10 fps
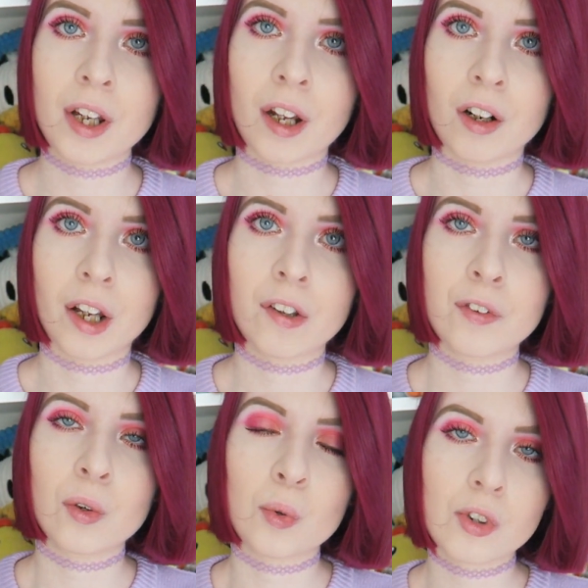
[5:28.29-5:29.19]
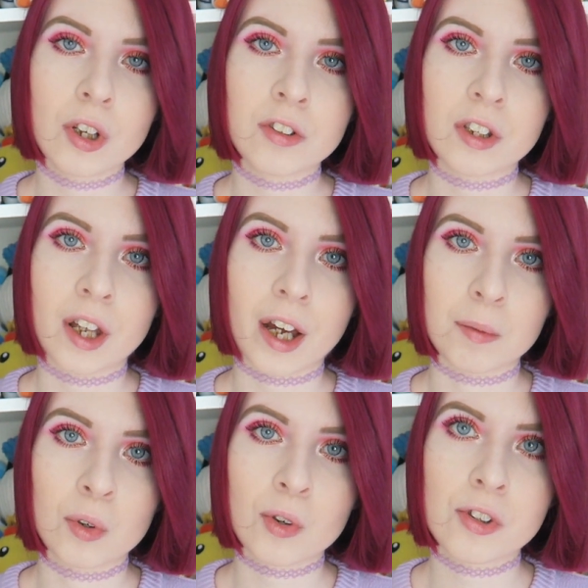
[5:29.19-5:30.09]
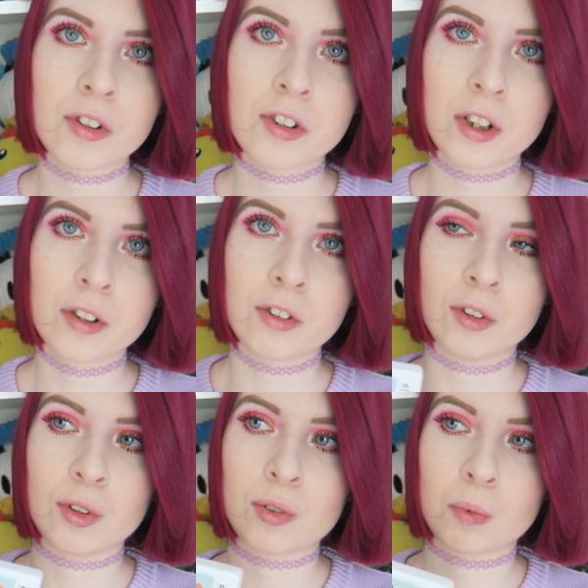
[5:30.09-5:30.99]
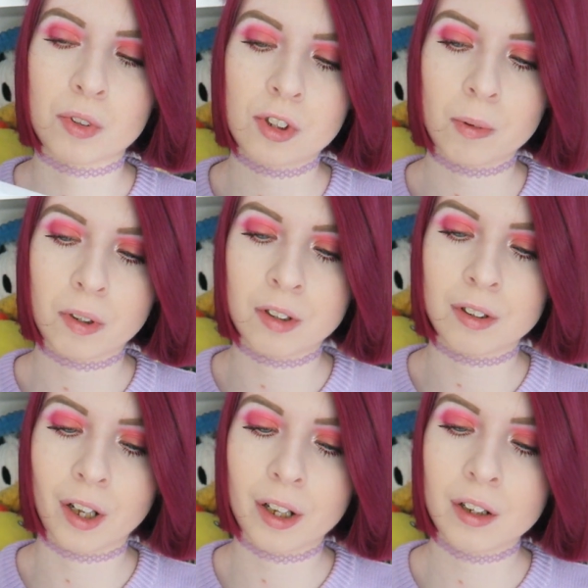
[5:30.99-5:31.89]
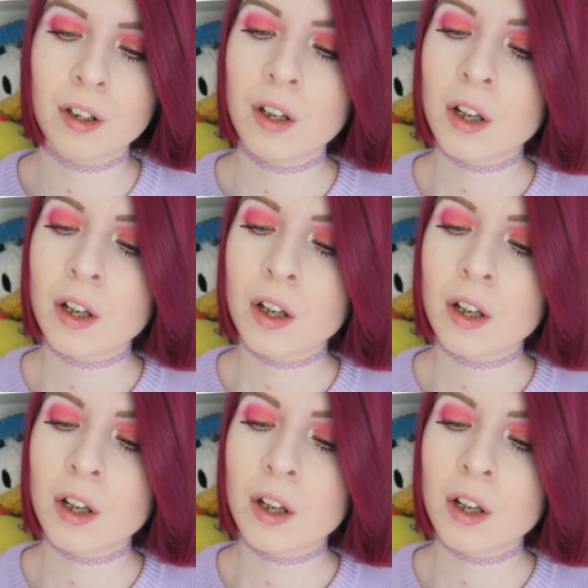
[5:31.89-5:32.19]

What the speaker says: And like, if you're also into the Animal Crossing series and you just want something to like